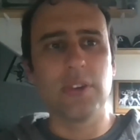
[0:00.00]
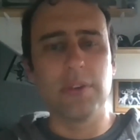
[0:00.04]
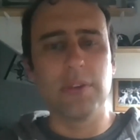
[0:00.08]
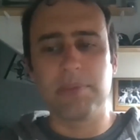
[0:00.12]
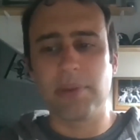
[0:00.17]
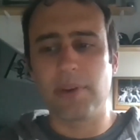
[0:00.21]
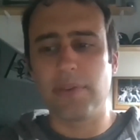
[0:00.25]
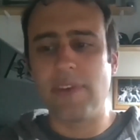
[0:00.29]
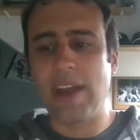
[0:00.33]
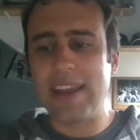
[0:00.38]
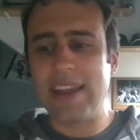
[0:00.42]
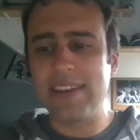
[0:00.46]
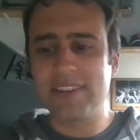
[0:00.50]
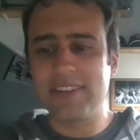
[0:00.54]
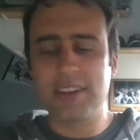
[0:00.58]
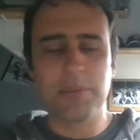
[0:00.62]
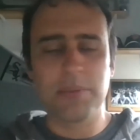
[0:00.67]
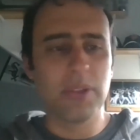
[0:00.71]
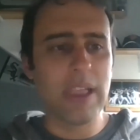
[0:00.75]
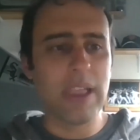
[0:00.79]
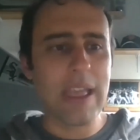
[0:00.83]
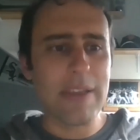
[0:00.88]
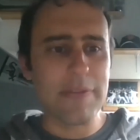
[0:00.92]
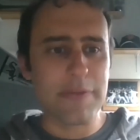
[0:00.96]
could provide
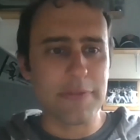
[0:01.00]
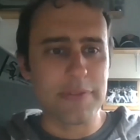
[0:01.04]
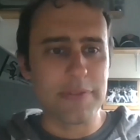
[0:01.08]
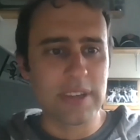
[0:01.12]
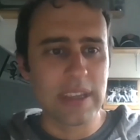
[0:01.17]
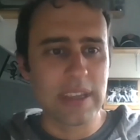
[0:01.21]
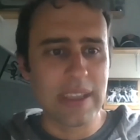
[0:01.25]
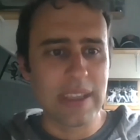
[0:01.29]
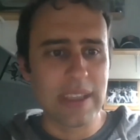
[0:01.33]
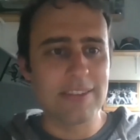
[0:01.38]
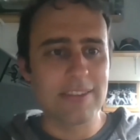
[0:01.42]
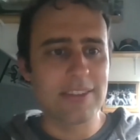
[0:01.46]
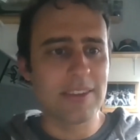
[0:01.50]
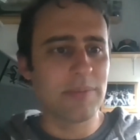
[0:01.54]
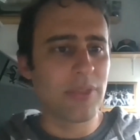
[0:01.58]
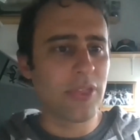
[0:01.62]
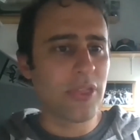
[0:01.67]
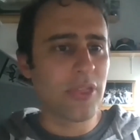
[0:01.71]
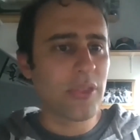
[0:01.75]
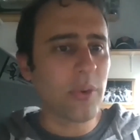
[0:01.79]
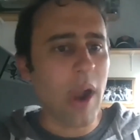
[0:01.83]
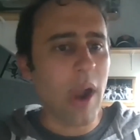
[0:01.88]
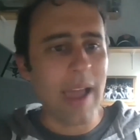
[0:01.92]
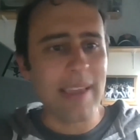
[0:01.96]
some lift and some
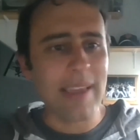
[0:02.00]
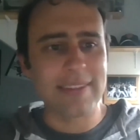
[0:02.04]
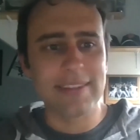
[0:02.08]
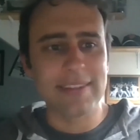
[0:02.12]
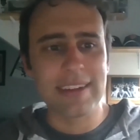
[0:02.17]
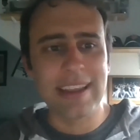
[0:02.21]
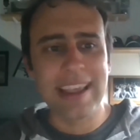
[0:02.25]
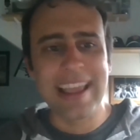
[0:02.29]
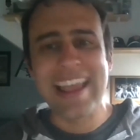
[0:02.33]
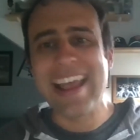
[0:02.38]
thrust.